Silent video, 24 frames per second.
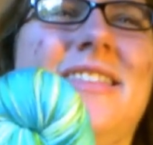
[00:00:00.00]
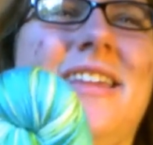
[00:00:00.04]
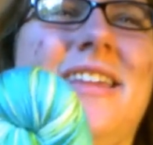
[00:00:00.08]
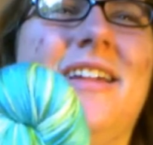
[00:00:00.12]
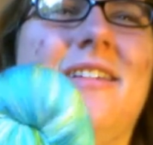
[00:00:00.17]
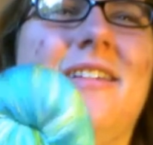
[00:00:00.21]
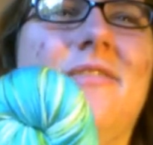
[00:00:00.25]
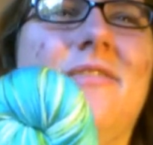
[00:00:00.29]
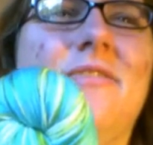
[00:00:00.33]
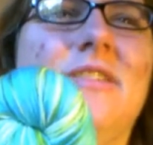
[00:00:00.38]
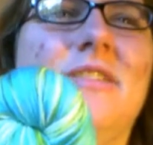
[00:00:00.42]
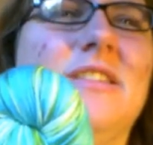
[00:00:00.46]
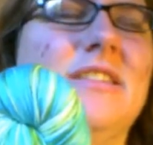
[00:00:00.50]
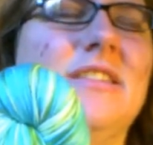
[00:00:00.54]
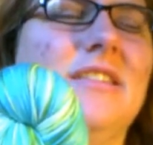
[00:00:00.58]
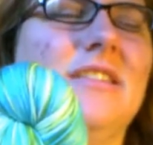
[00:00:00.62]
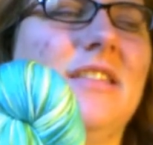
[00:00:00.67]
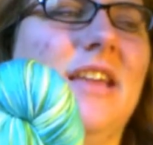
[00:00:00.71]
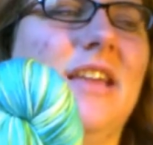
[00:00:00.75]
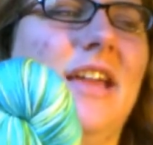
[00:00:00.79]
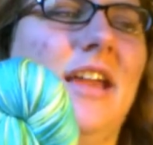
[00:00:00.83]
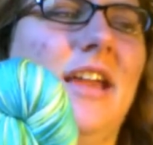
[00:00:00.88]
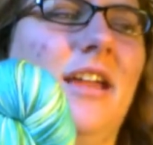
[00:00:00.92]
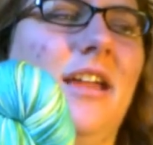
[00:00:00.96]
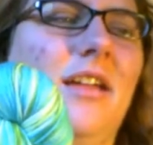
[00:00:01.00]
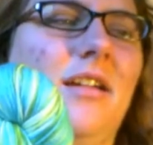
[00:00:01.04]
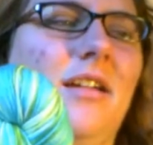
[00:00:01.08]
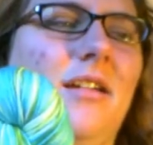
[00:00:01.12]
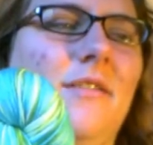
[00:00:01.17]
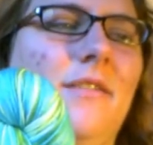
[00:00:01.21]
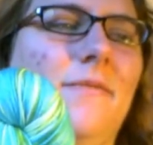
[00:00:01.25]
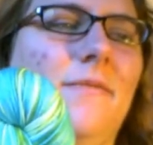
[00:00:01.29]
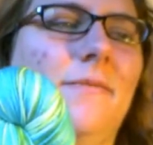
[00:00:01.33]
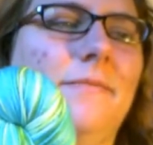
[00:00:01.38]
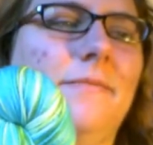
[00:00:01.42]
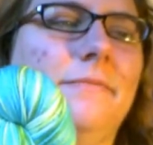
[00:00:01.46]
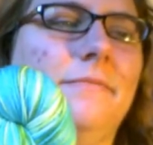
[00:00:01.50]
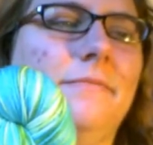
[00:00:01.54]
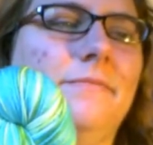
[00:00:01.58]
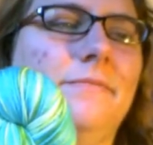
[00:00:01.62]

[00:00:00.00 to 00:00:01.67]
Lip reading: I can think of is like